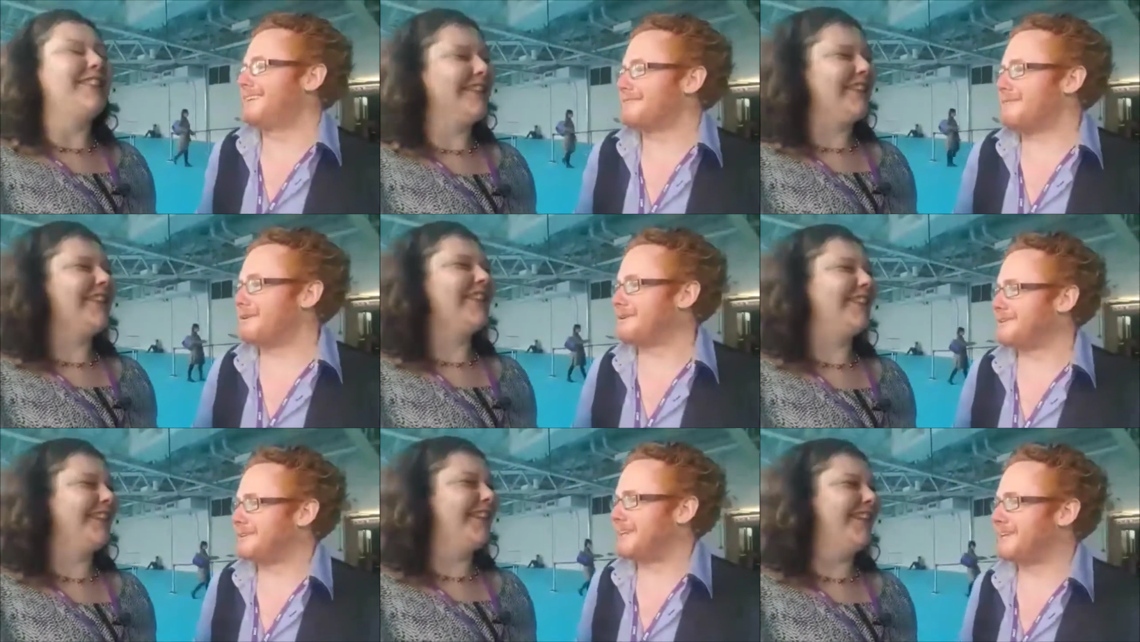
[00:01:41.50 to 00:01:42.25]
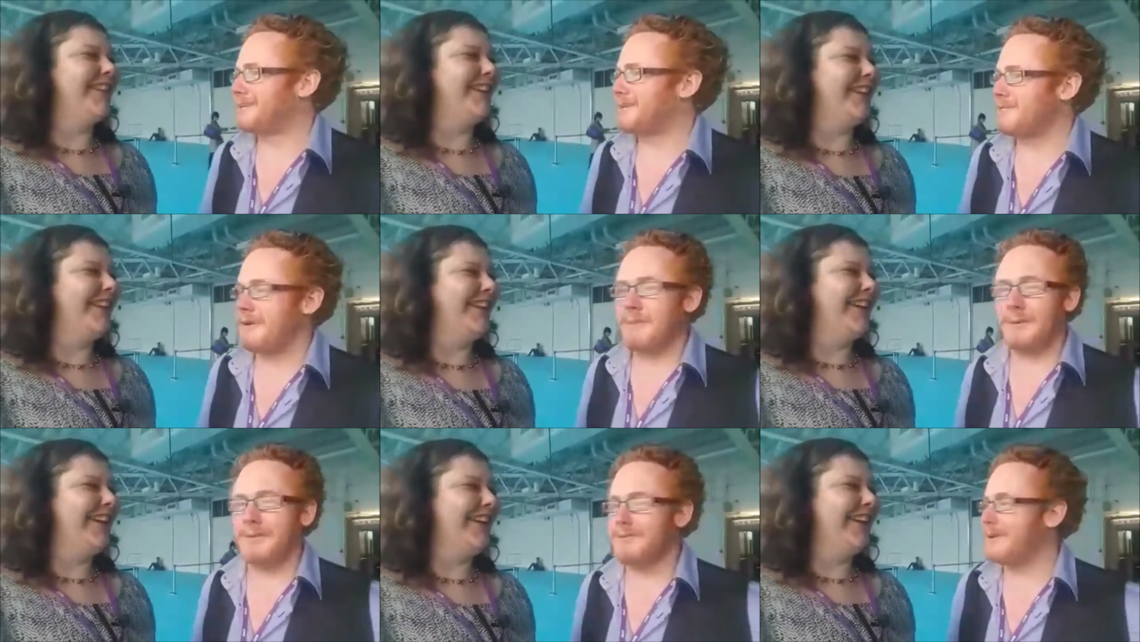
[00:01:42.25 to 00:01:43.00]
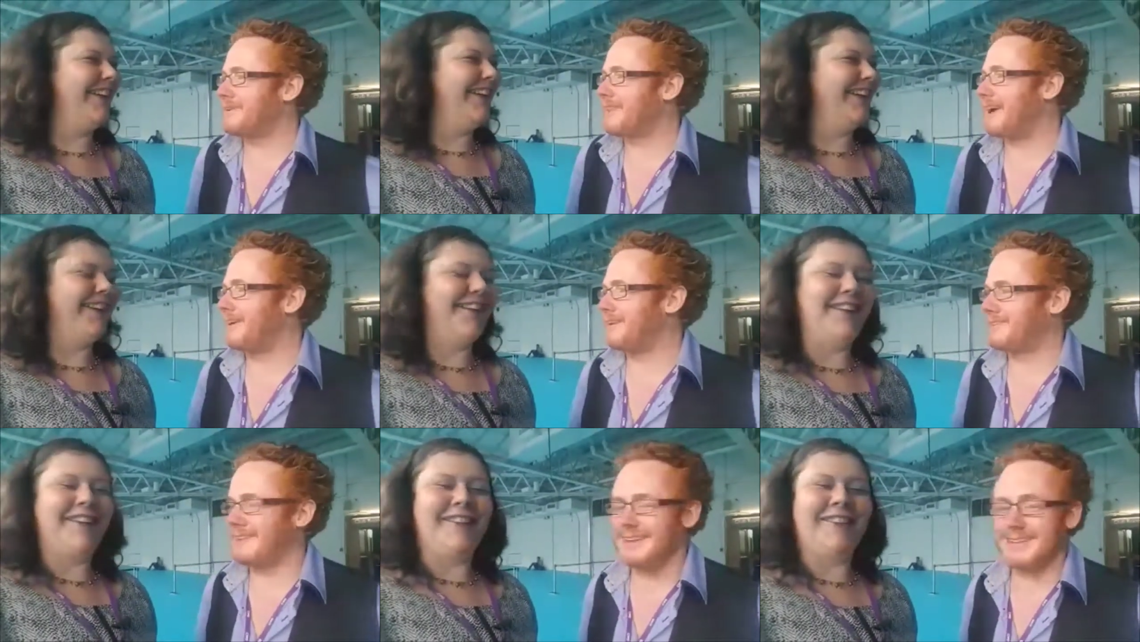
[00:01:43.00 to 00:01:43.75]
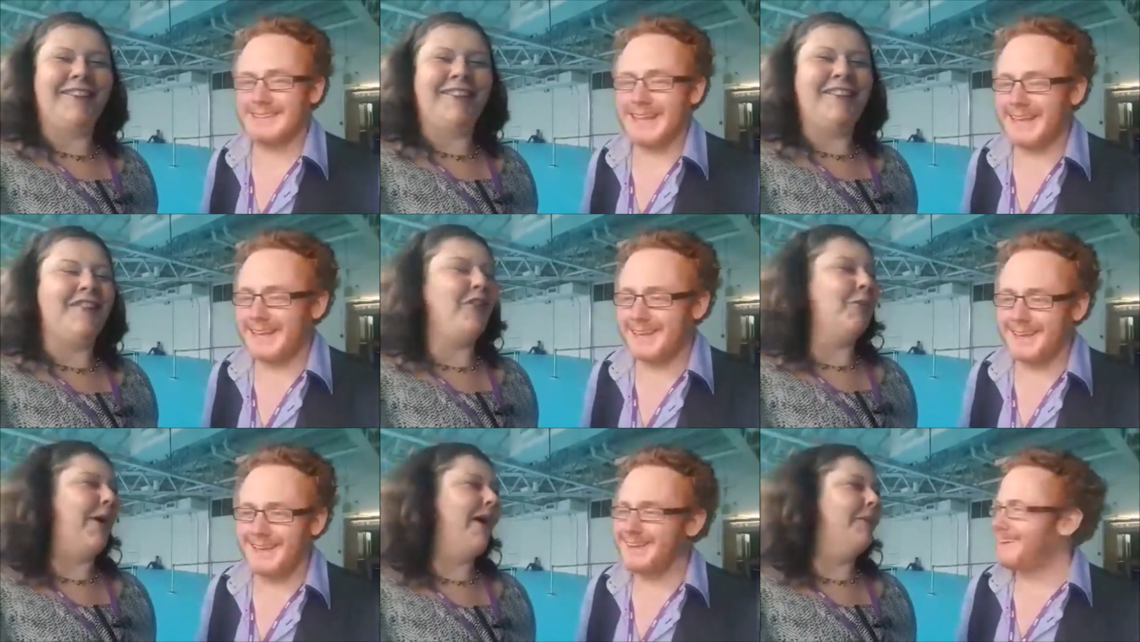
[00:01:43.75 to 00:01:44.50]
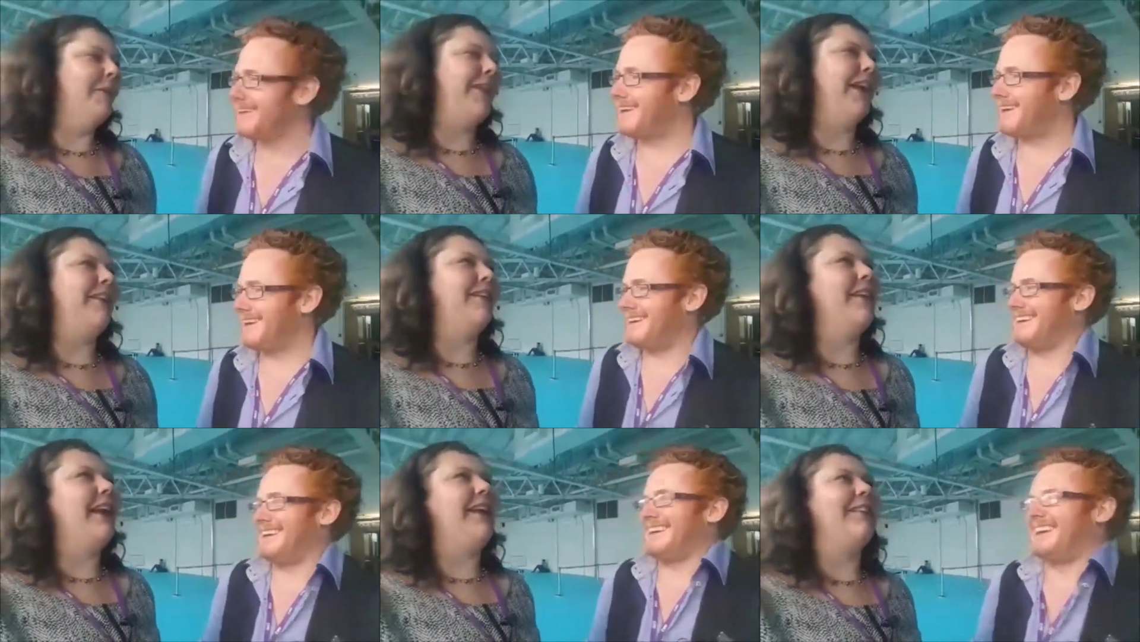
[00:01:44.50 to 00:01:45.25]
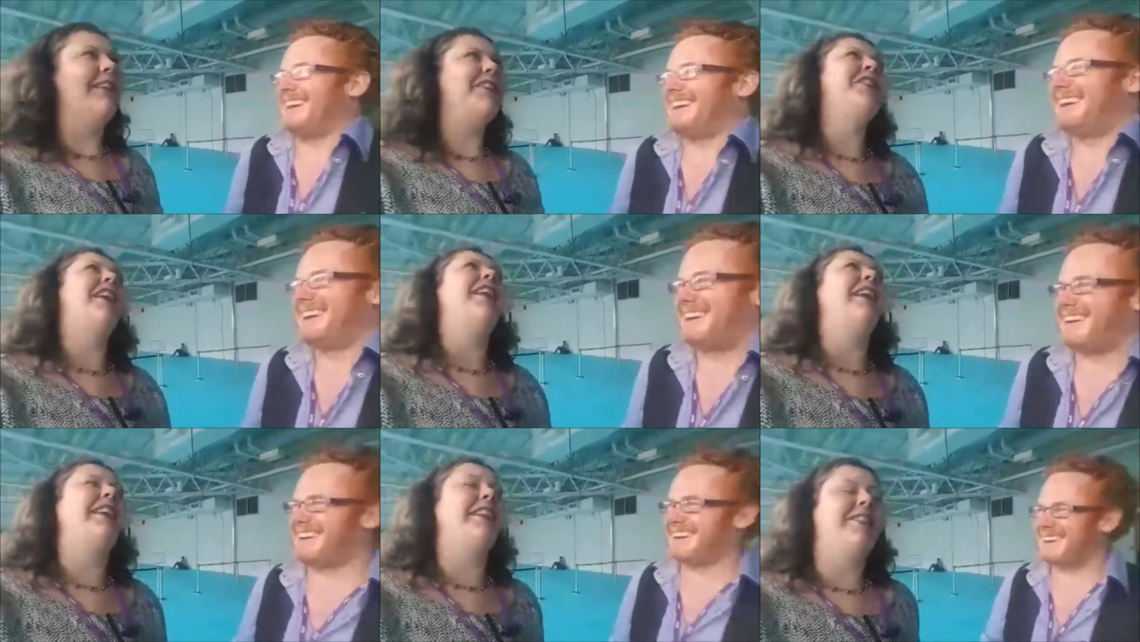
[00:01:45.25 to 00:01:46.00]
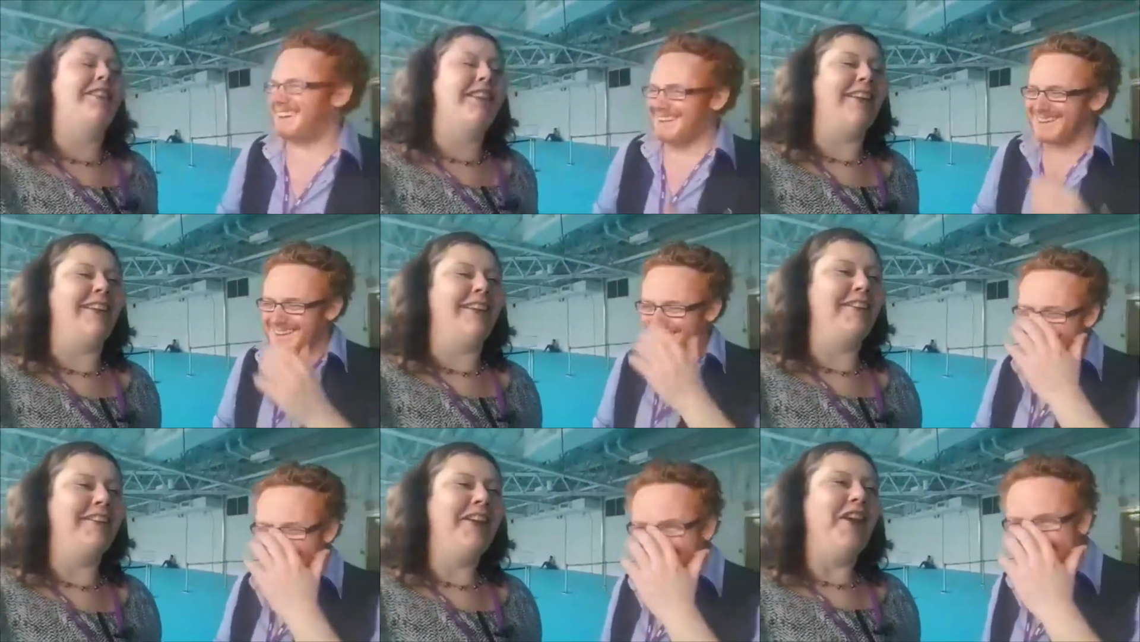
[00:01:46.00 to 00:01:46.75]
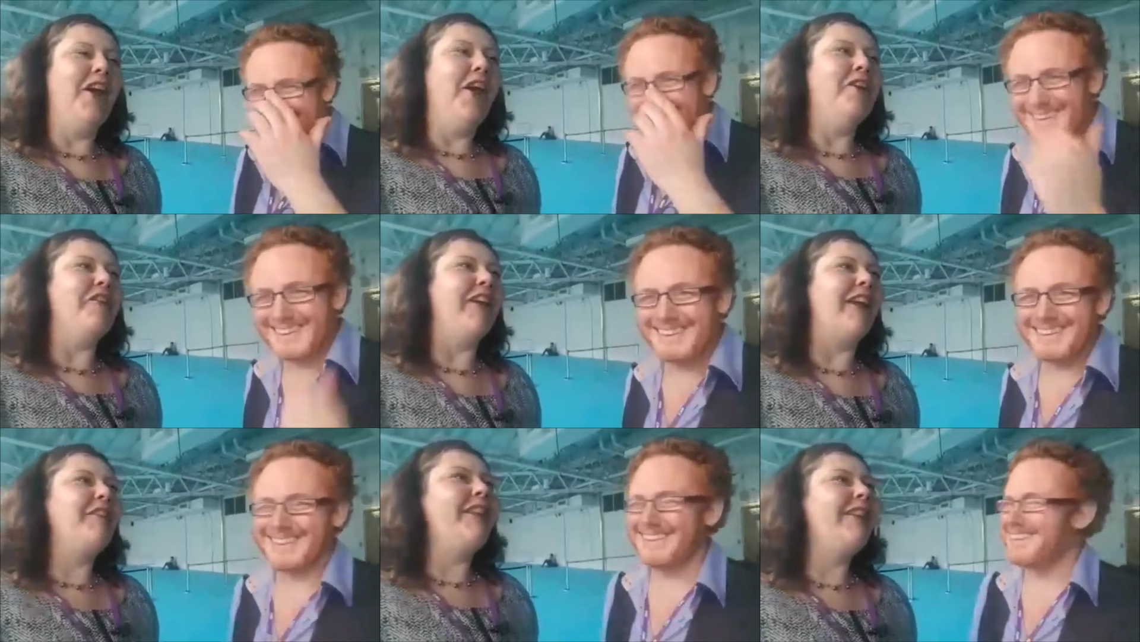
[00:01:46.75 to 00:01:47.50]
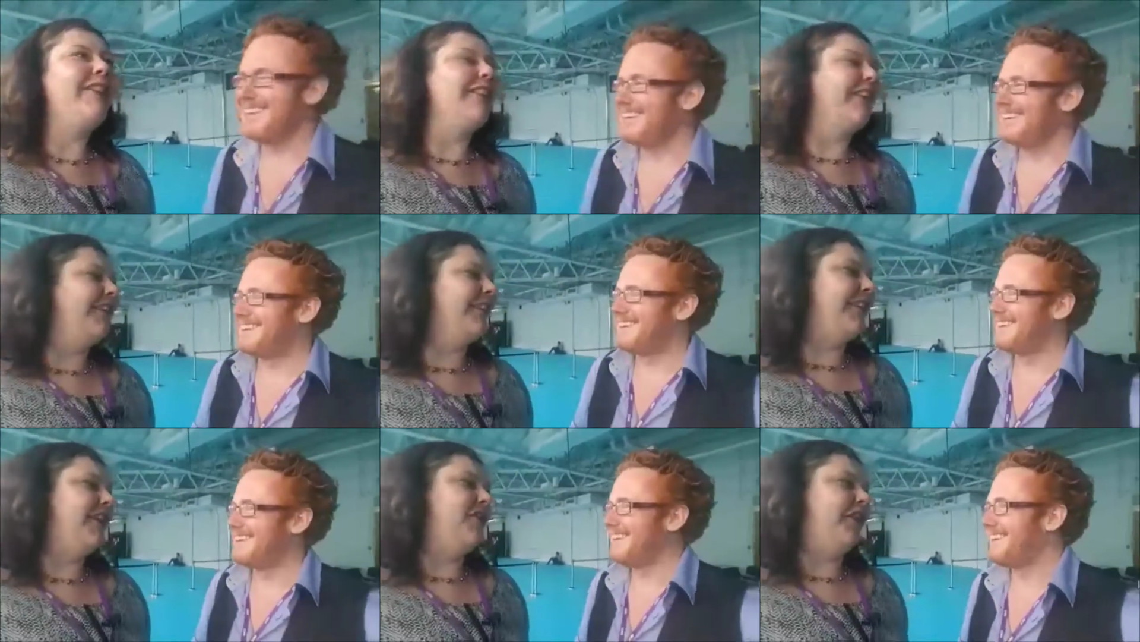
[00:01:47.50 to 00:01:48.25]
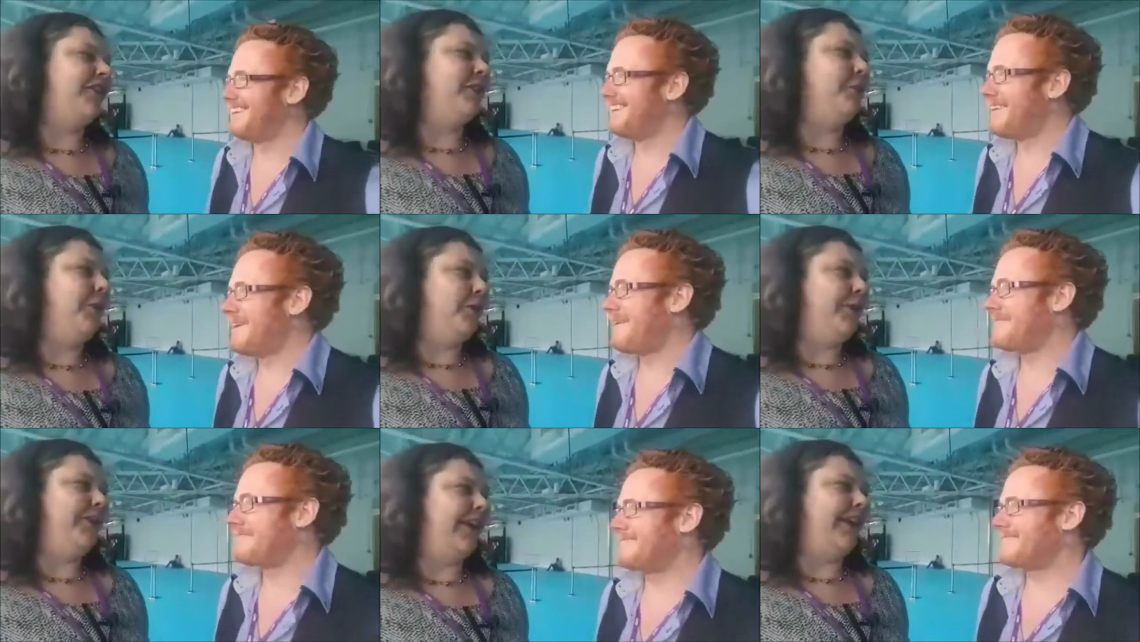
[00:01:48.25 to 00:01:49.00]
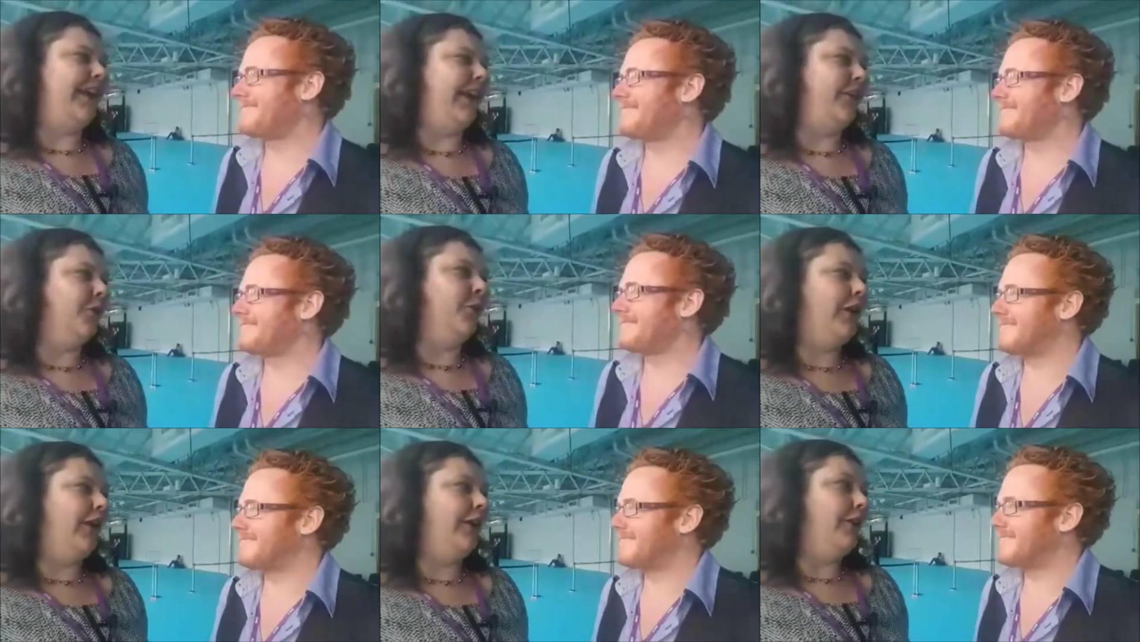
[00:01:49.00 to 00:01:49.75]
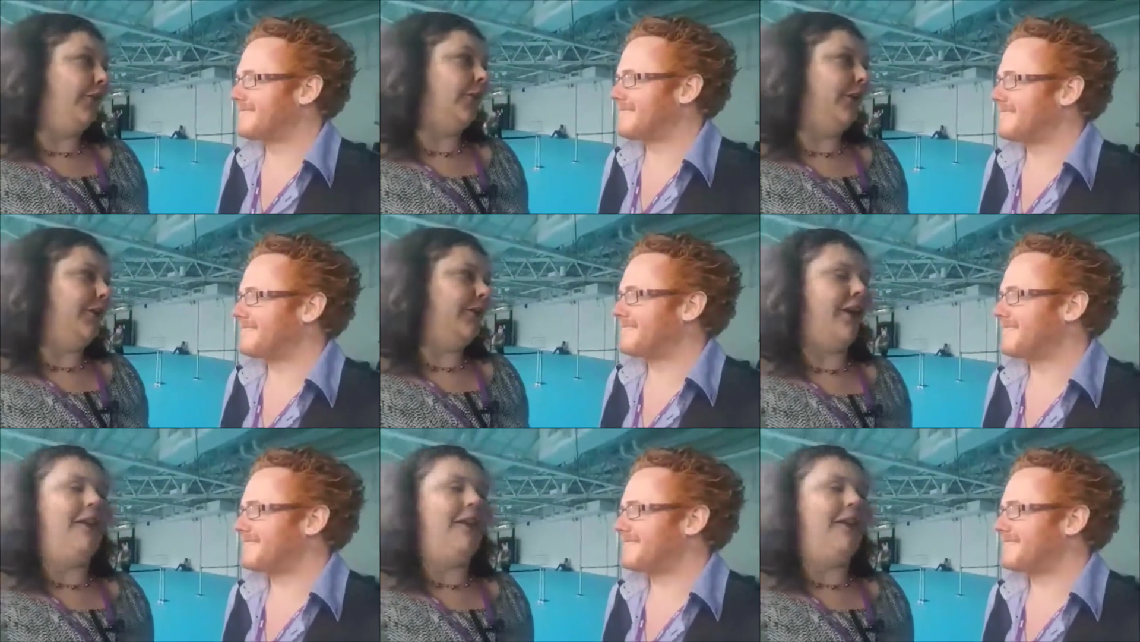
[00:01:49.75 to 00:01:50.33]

Speaker 1: rock solid grip on the phone though. It's like ah, I just feel
Speaker 2: my arm at the end of the day. It's like jelly. It's ridiculous. But I mean, this is, this an interesting point. We're standing here talking to each